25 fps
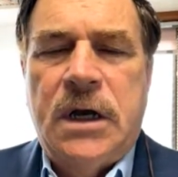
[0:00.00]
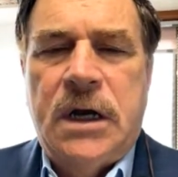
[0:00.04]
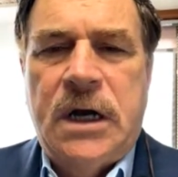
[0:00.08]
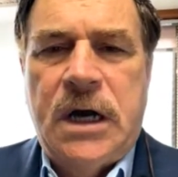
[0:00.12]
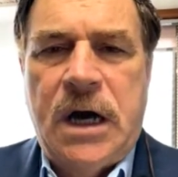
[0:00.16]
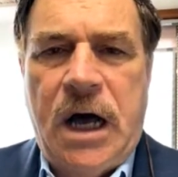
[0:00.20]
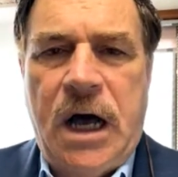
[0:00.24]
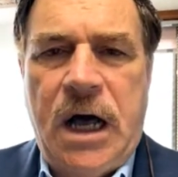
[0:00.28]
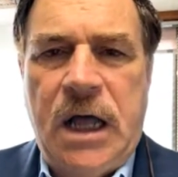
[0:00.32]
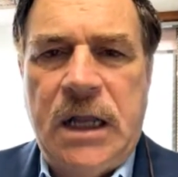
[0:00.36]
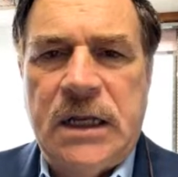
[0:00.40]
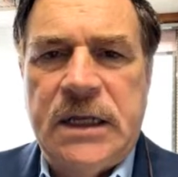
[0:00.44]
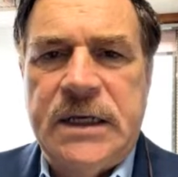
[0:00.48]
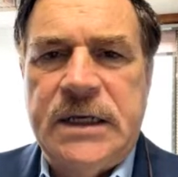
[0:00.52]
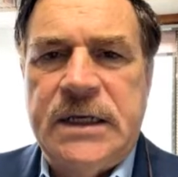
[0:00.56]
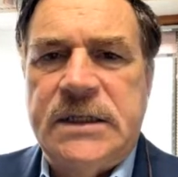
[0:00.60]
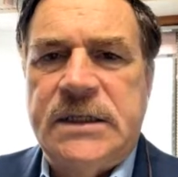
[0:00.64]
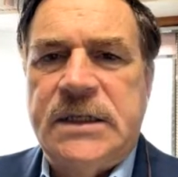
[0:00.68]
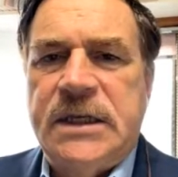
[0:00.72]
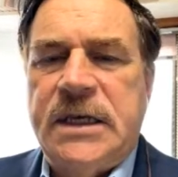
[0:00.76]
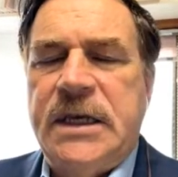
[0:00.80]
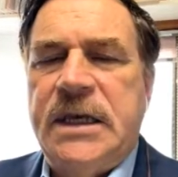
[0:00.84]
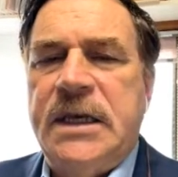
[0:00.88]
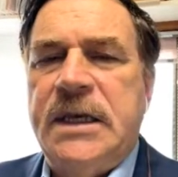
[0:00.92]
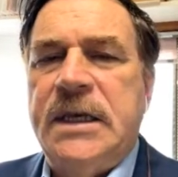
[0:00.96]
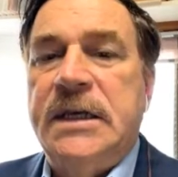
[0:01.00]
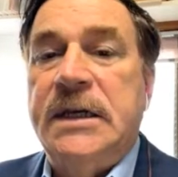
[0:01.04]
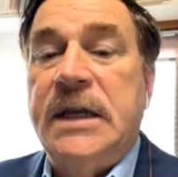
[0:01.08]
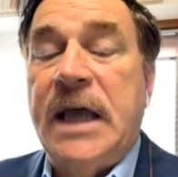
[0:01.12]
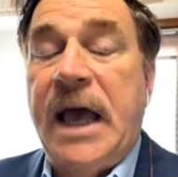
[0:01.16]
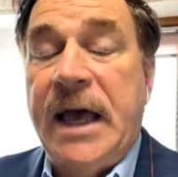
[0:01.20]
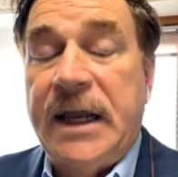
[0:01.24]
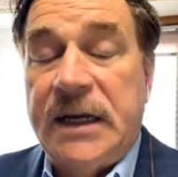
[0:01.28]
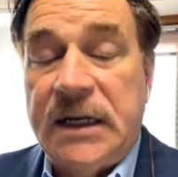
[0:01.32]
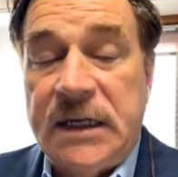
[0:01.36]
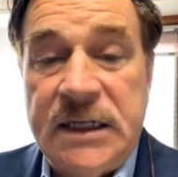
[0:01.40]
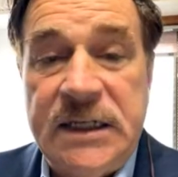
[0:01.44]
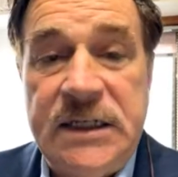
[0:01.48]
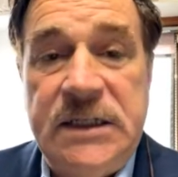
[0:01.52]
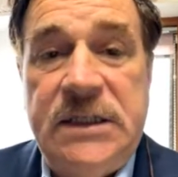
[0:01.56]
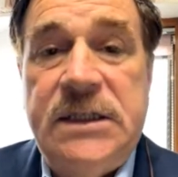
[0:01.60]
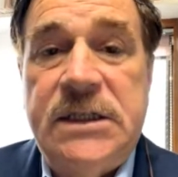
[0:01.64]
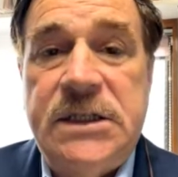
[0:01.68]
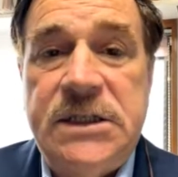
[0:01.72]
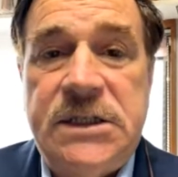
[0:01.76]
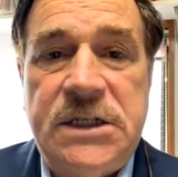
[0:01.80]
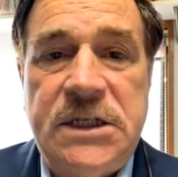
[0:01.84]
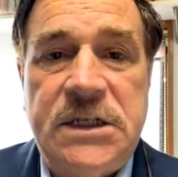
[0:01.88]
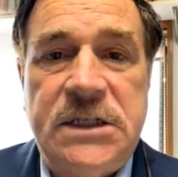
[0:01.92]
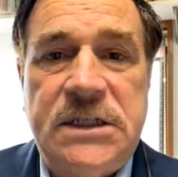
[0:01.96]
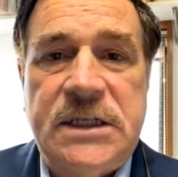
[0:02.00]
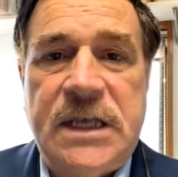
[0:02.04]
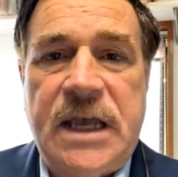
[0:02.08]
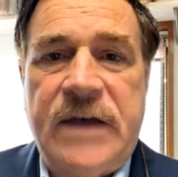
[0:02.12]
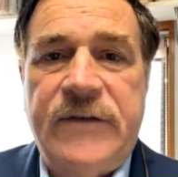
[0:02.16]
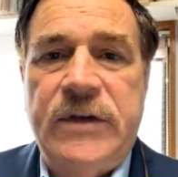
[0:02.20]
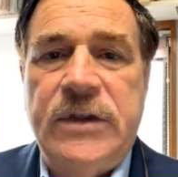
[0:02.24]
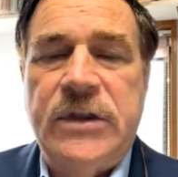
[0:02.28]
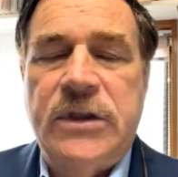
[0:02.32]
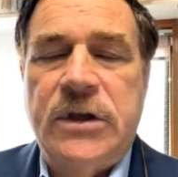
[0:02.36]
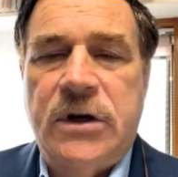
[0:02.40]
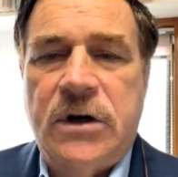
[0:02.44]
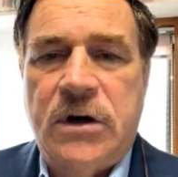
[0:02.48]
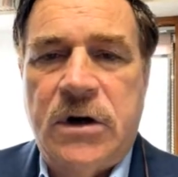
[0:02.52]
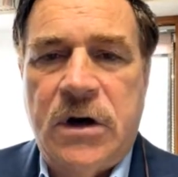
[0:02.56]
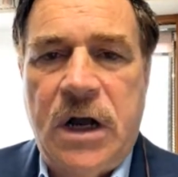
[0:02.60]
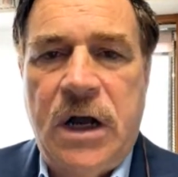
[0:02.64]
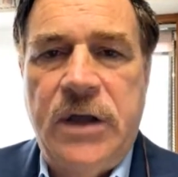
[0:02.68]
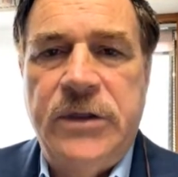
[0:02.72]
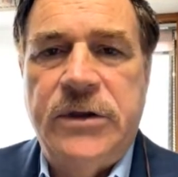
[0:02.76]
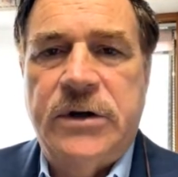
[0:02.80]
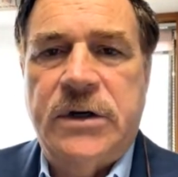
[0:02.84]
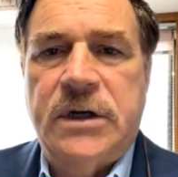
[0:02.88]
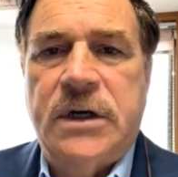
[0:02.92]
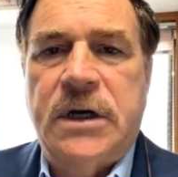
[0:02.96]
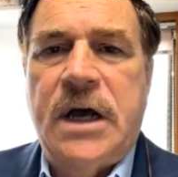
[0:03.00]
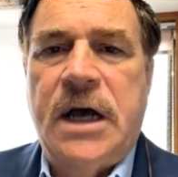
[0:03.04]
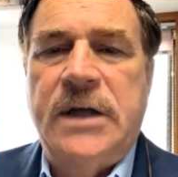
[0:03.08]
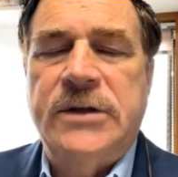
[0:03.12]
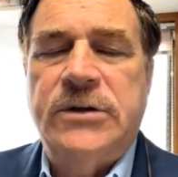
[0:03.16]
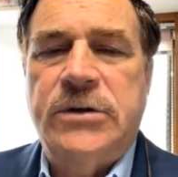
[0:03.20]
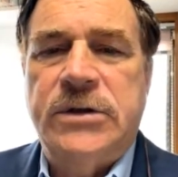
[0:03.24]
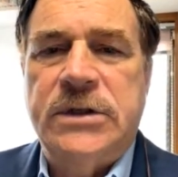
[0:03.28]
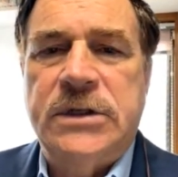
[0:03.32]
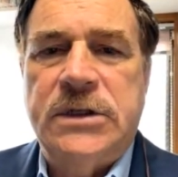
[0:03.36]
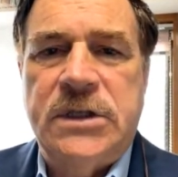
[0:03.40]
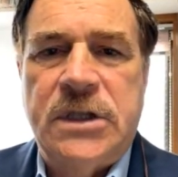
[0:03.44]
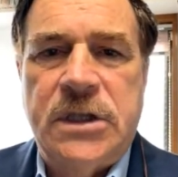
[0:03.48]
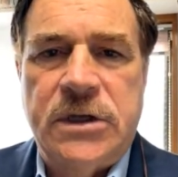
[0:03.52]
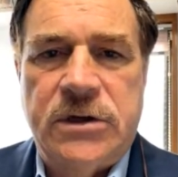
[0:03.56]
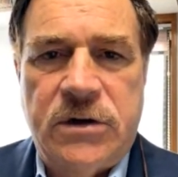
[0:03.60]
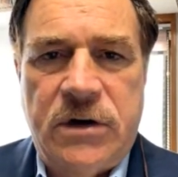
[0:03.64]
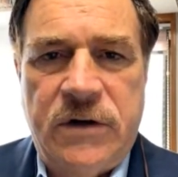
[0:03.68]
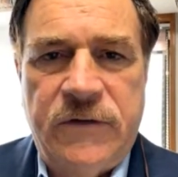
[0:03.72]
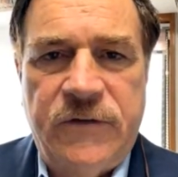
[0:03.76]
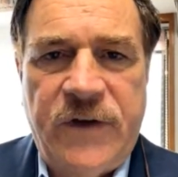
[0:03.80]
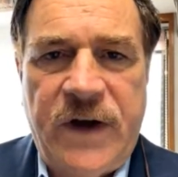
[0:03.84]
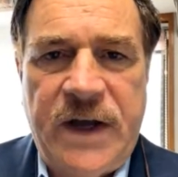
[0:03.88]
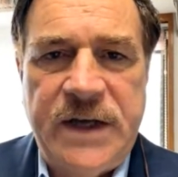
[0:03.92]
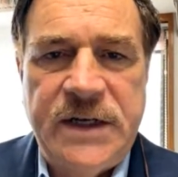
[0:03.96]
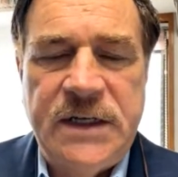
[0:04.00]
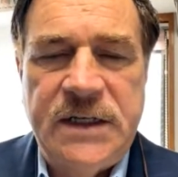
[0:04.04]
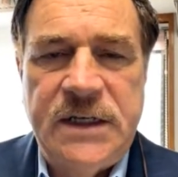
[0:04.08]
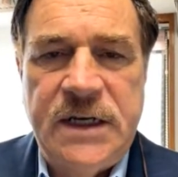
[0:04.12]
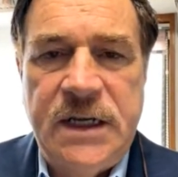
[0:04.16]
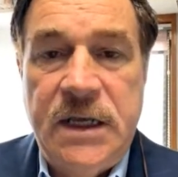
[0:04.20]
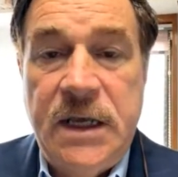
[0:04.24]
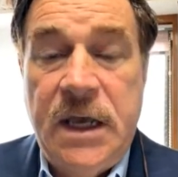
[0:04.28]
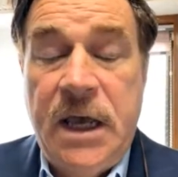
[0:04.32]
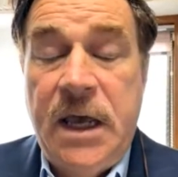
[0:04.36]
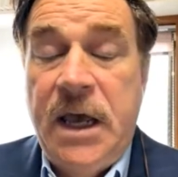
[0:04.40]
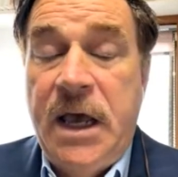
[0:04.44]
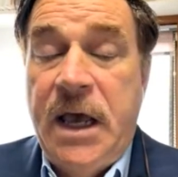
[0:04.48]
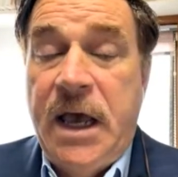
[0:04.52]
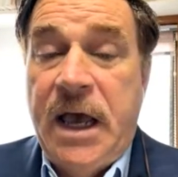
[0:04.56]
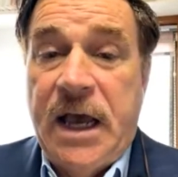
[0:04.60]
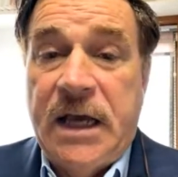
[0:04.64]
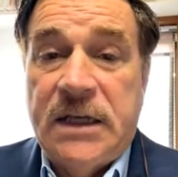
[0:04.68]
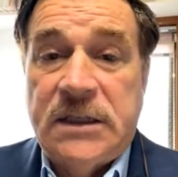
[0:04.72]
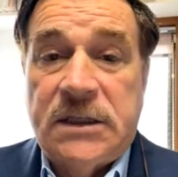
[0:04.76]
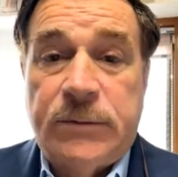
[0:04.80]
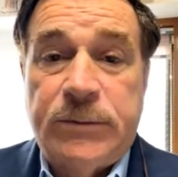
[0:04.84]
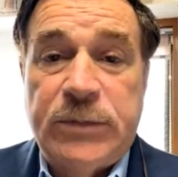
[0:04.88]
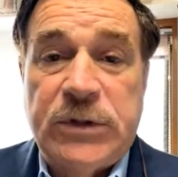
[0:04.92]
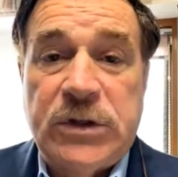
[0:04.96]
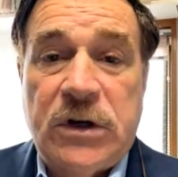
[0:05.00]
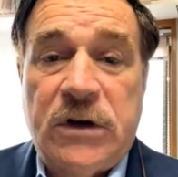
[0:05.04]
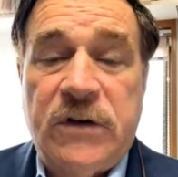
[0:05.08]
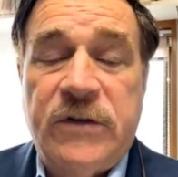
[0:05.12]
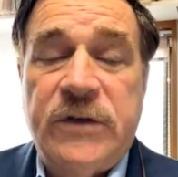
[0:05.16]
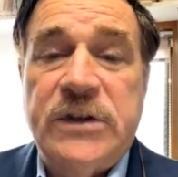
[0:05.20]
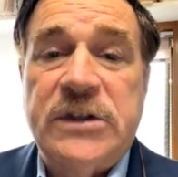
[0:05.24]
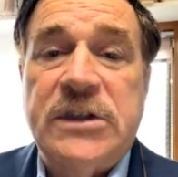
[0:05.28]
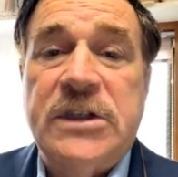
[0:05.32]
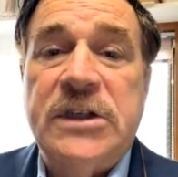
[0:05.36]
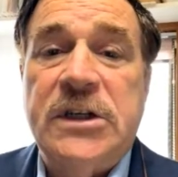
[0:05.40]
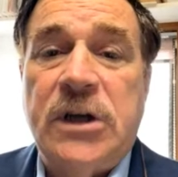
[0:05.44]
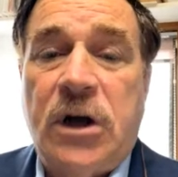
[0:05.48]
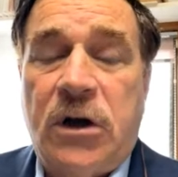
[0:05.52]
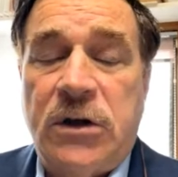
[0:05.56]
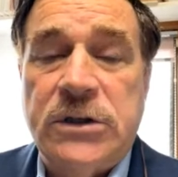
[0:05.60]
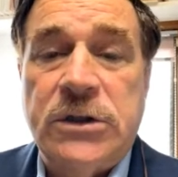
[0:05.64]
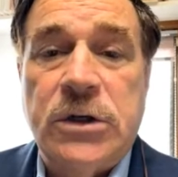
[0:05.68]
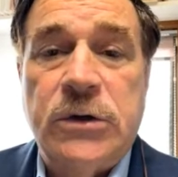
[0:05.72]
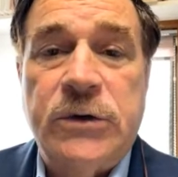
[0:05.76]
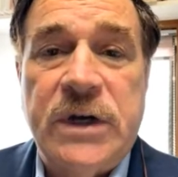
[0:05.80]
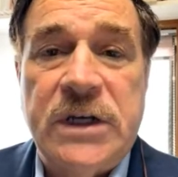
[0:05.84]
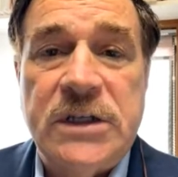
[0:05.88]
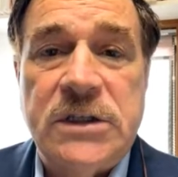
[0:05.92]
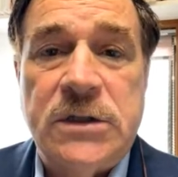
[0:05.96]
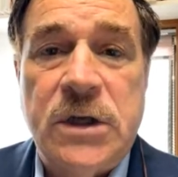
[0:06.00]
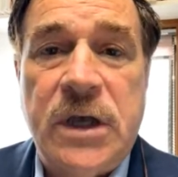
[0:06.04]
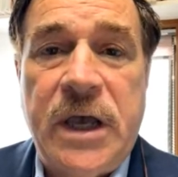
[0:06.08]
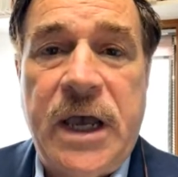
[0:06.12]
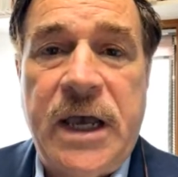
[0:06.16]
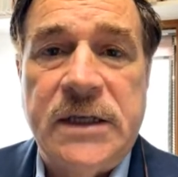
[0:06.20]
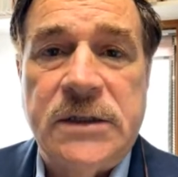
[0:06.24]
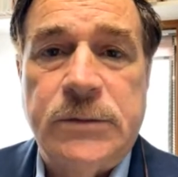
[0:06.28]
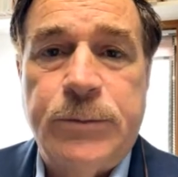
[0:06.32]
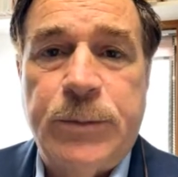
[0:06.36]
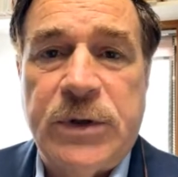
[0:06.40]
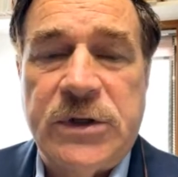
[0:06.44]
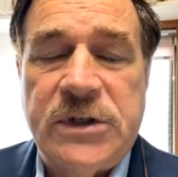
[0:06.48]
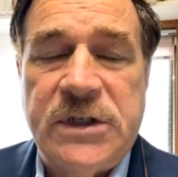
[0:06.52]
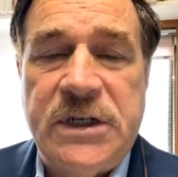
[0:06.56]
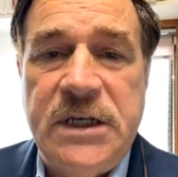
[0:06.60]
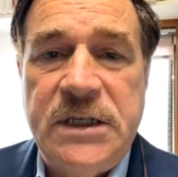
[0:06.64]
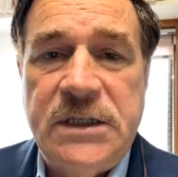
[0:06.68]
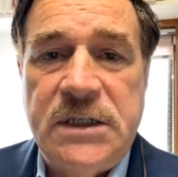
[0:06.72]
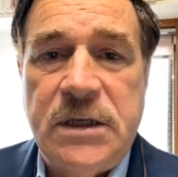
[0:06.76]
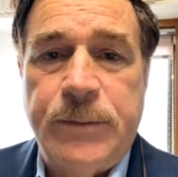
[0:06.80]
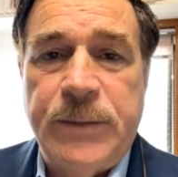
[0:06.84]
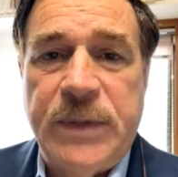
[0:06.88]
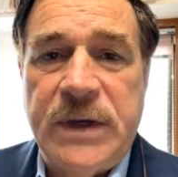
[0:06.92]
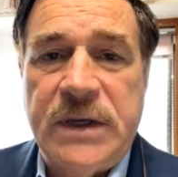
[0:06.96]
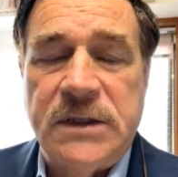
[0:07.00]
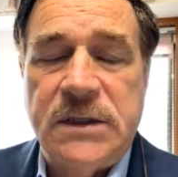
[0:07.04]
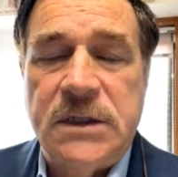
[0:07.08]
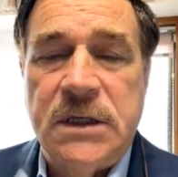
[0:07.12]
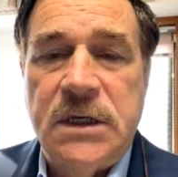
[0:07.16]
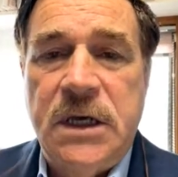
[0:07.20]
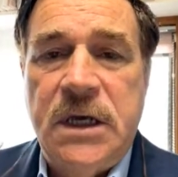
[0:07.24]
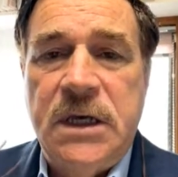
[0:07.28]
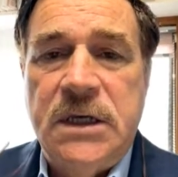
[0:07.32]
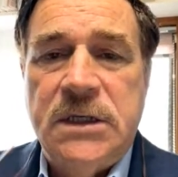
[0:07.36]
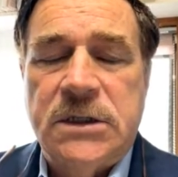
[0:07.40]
colleagues in at least the G7. There are other countries that are invited as observers and also as participants.